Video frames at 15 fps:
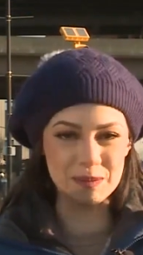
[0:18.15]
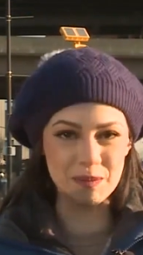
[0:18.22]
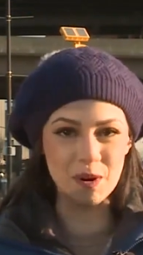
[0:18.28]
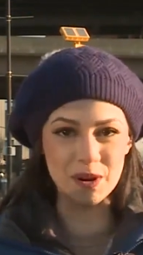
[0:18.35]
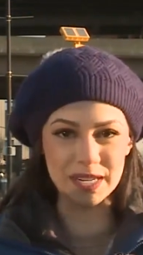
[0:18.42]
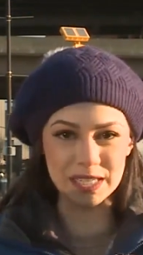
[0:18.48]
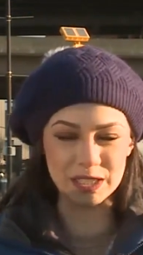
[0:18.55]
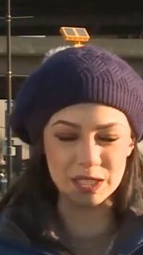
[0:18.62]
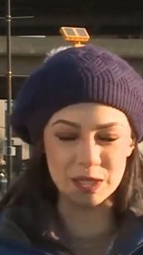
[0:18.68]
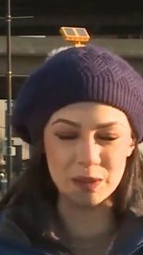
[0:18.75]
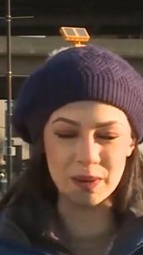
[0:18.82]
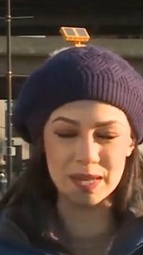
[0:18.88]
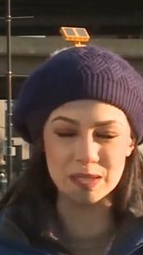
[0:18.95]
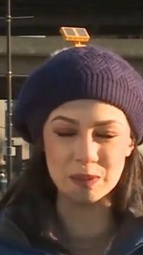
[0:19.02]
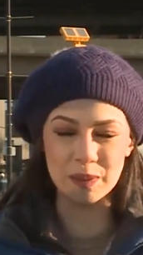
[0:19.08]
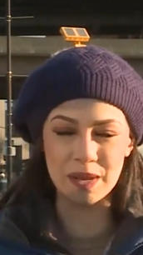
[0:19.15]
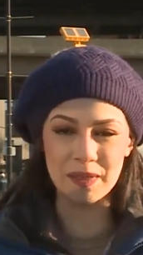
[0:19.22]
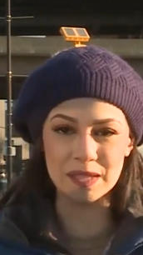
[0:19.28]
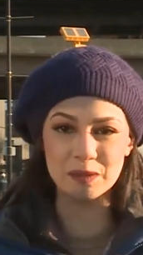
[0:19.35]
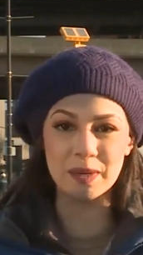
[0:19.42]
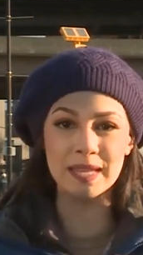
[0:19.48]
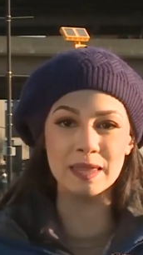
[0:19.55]
Morning to you as well.
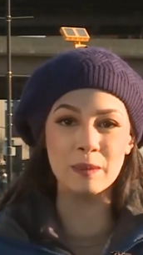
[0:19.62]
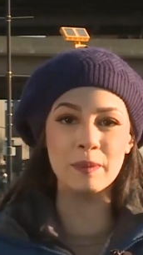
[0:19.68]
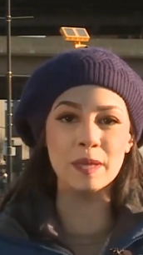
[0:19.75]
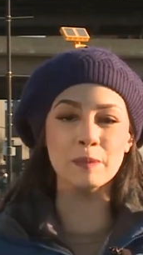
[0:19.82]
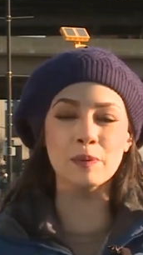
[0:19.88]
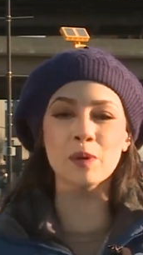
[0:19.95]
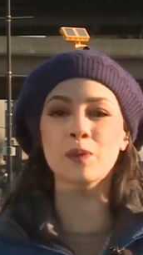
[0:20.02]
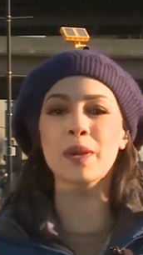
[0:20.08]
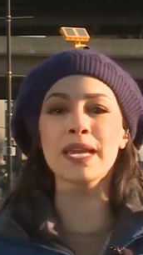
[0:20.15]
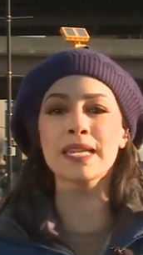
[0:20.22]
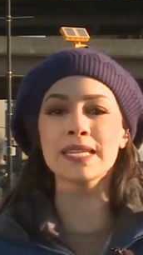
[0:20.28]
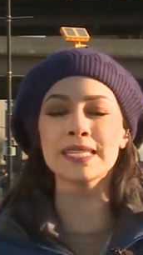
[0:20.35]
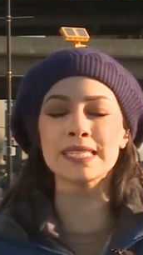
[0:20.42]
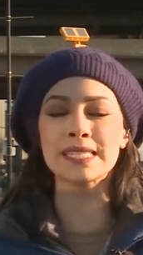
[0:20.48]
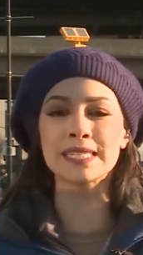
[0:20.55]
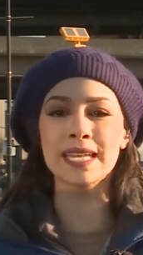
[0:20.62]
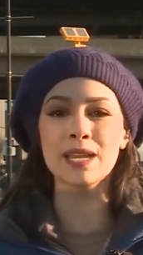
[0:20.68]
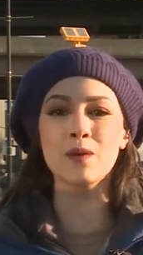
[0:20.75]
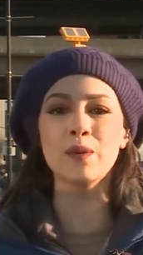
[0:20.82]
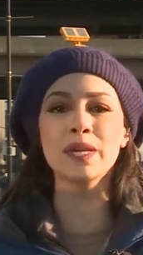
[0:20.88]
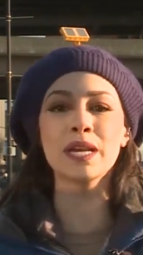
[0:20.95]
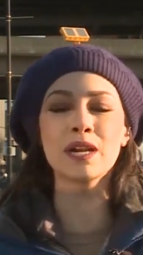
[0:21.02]
That's right. The big parade is
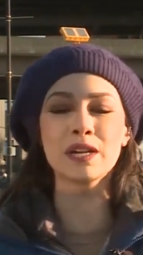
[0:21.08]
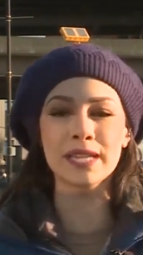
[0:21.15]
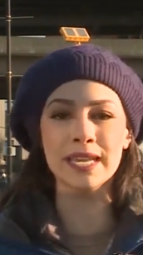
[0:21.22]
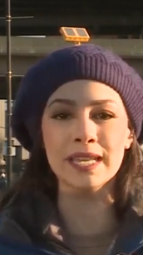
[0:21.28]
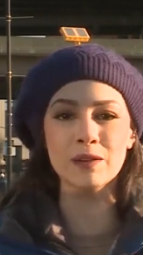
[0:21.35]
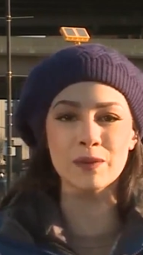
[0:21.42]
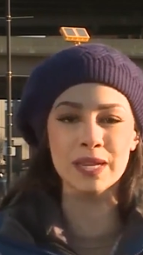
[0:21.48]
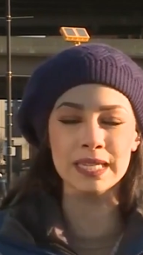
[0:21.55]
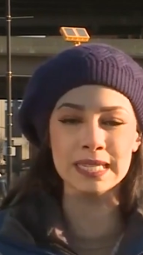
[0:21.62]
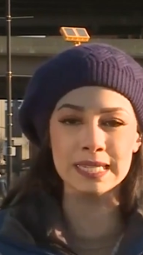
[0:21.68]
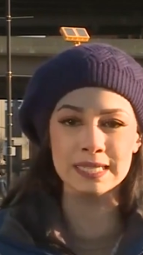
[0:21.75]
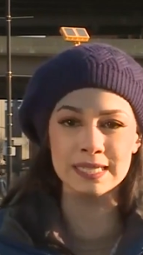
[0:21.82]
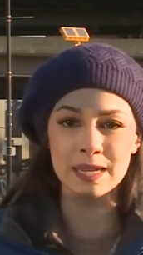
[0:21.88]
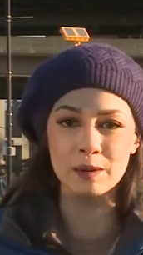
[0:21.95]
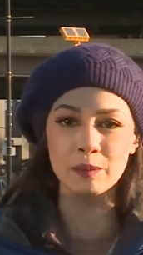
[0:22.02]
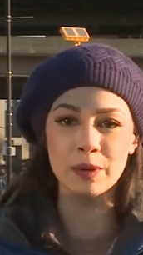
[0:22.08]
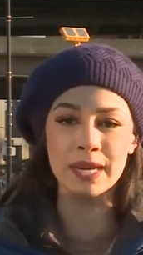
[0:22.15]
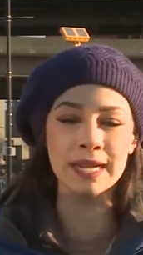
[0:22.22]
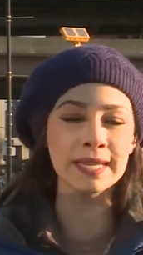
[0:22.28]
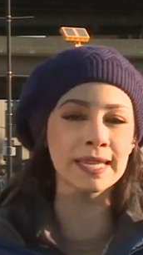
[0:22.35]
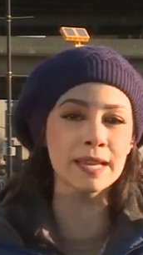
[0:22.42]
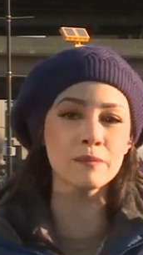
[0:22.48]
today. We are getting ready to
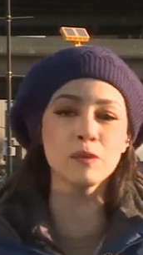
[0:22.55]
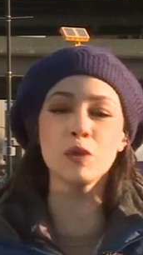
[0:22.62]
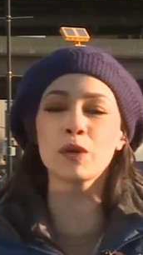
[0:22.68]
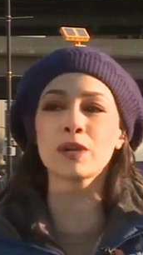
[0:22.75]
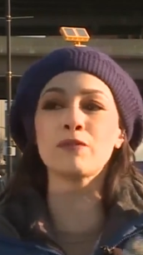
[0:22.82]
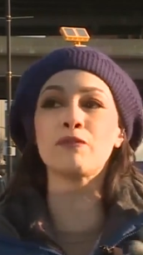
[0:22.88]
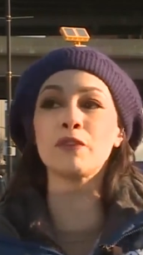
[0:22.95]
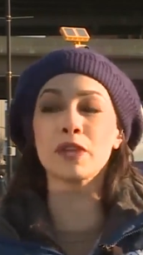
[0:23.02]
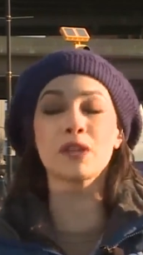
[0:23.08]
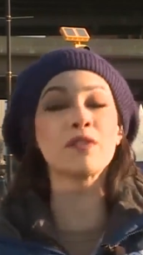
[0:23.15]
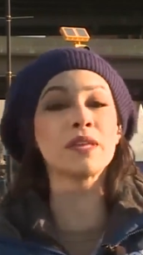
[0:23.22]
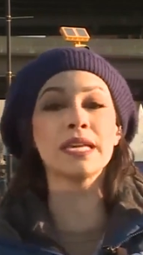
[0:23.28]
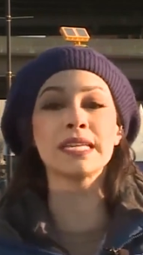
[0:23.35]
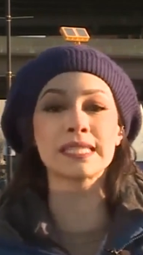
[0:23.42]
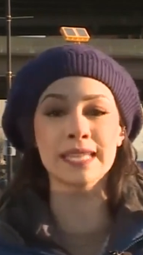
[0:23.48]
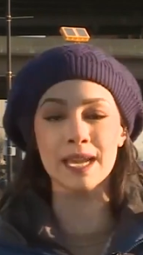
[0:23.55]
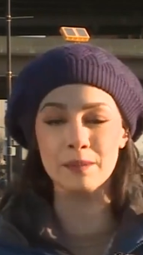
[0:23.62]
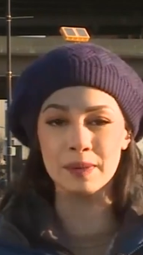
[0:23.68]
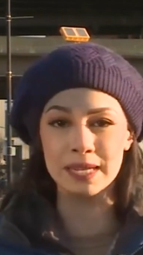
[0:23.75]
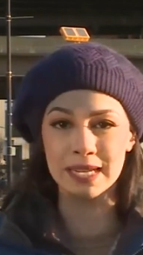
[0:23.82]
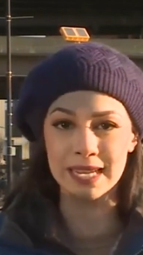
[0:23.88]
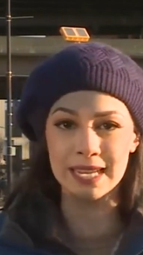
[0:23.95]
celebrate. And Kim, you can feel the
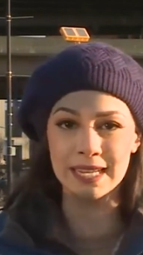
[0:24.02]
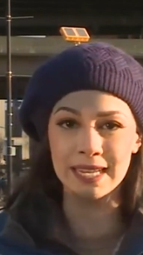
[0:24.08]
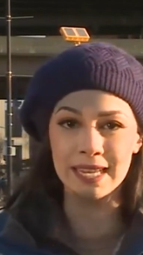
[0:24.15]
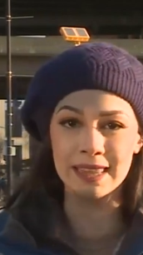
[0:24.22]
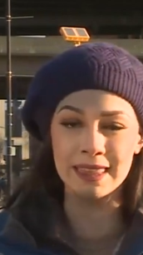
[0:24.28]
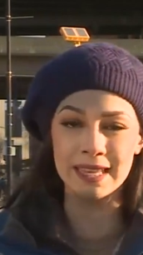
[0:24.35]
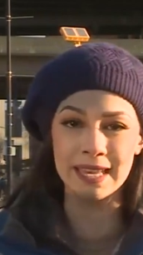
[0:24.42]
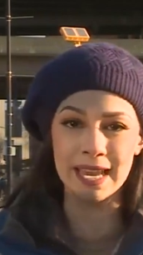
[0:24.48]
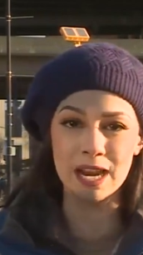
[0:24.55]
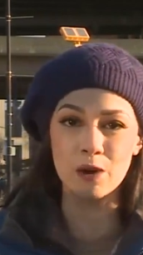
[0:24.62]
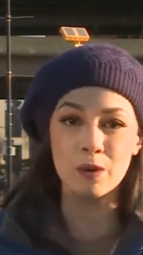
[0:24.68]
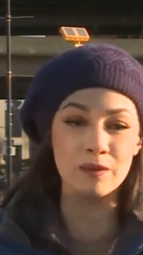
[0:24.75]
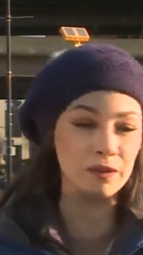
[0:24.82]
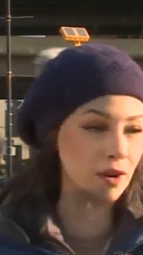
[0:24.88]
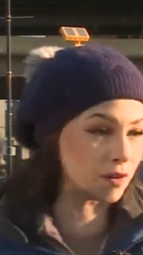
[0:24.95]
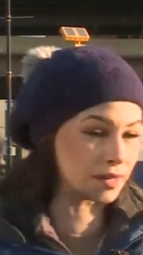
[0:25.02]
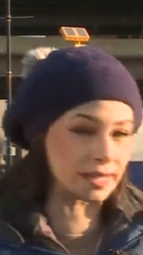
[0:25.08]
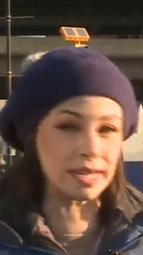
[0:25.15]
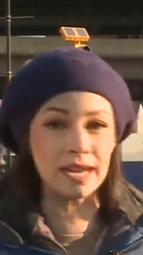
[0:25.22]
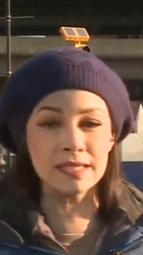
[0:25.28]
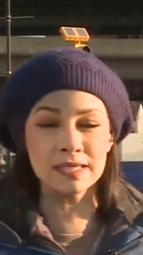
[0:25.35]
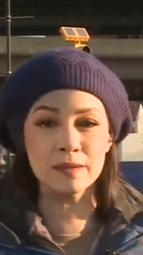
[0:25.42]
excitement in the air. We've
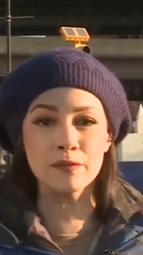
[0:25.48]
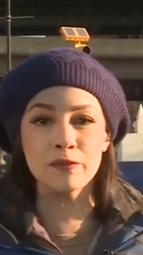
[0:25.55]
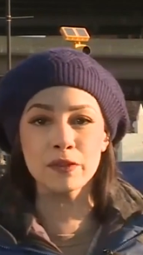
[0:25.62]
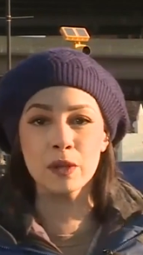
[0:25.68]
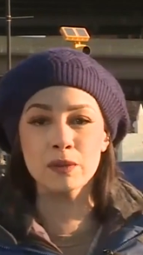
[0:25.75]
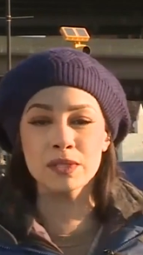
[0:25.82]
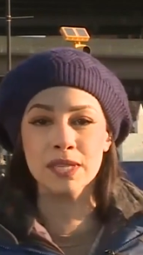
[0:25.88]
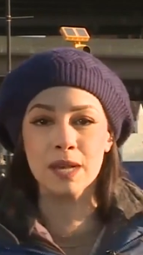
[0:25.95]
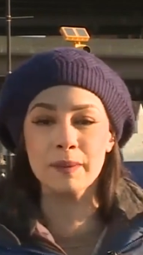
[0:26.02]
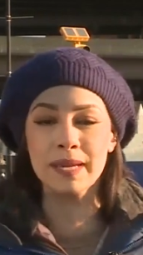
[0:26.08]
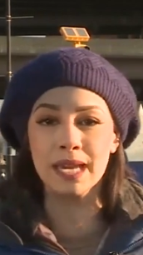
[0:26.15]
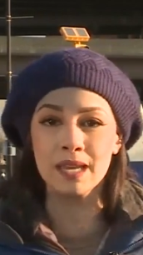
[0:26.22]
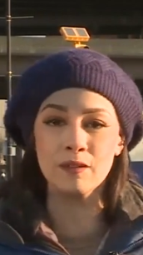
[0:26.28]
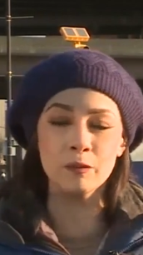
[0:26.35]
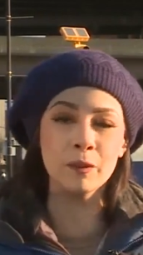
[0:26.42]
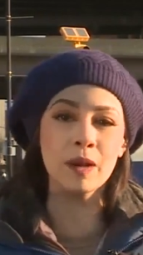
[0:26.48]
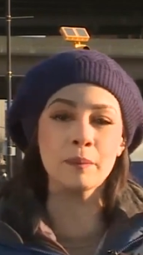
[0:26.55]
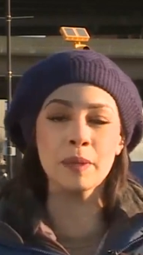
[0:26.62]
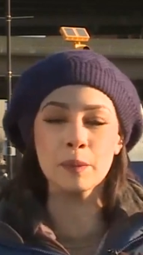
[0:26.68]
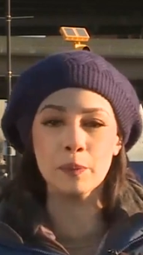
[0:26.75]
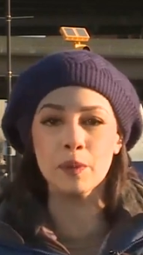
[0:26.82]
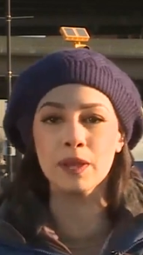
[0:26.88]
already got some floats coming in. We've
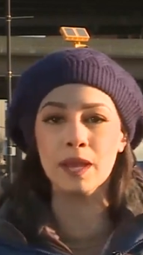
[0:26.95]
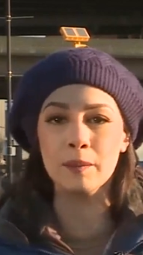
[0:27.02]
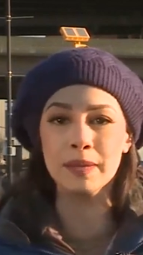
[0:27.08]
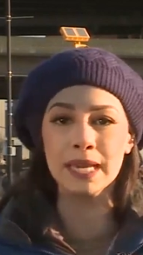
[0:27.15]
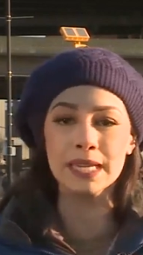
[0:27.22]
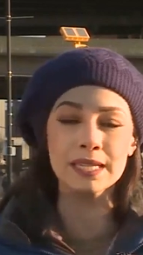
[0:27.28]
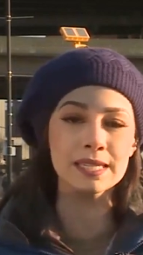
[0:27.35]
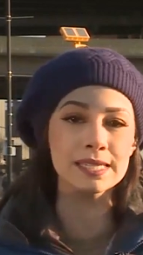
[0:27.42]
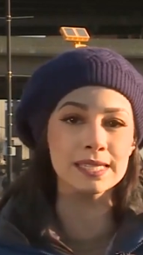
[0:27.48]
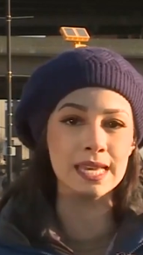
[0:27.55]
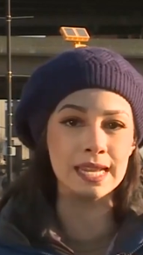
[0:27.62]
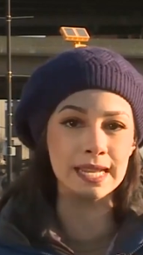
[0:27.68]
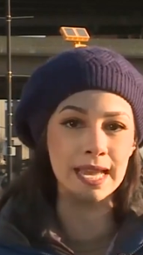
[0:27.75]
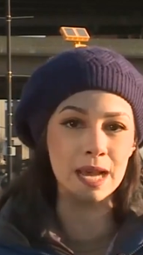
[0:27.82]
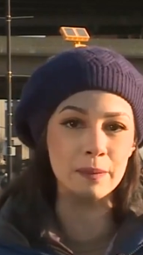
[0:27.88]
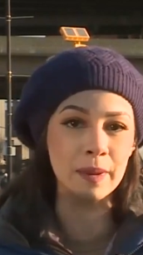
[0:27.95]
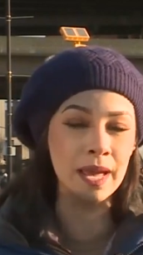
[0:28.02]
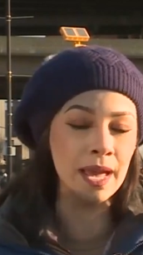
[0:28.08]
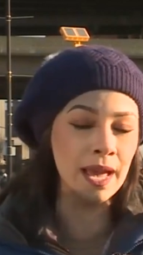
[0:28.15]
got people coming in and setting up.